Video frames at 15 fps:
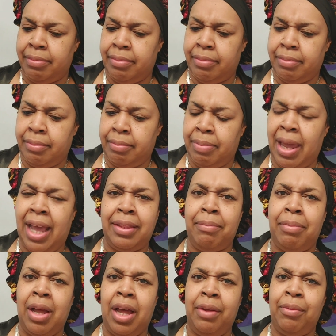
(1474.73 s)
Bath and
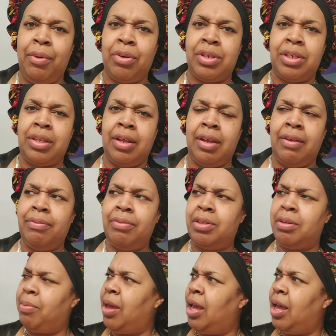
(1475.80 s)
Body Works stuff. Was it Bath and